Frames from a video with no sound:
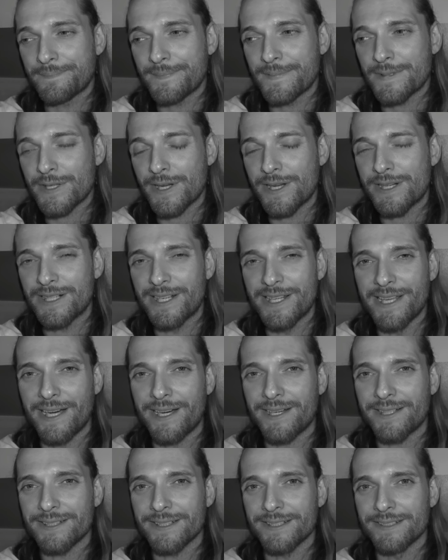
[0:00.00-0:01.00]
Certainly
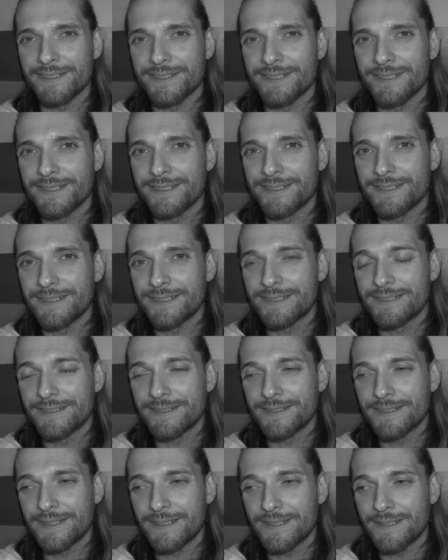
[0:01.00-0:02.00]
heartless.
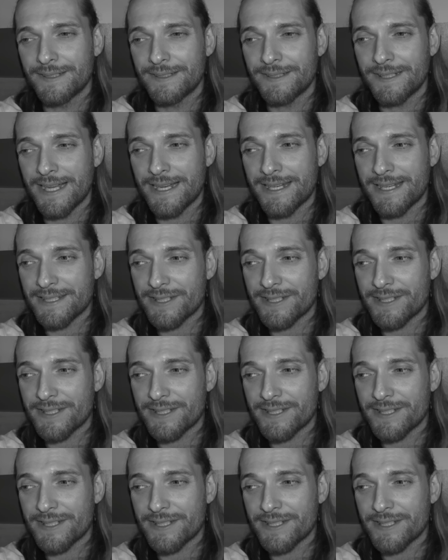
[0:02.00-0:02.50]
And